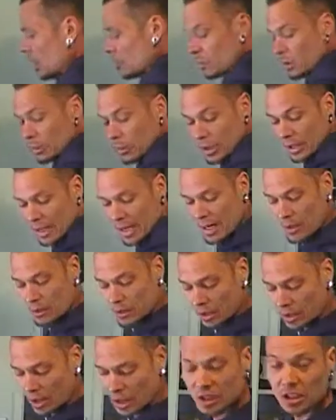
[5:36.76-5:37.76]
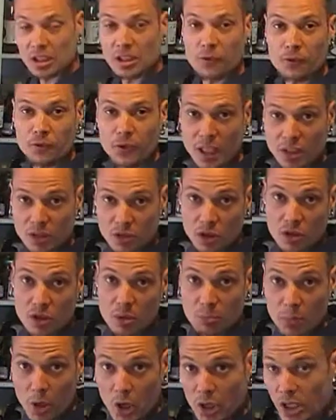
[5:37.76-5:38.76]
We want alkalizing effect on the
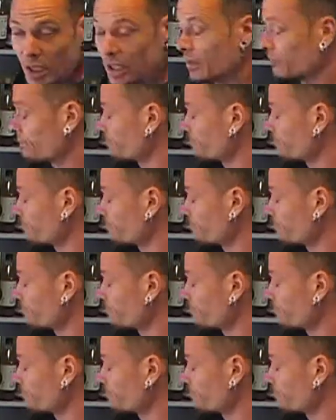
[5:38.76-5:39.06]
body.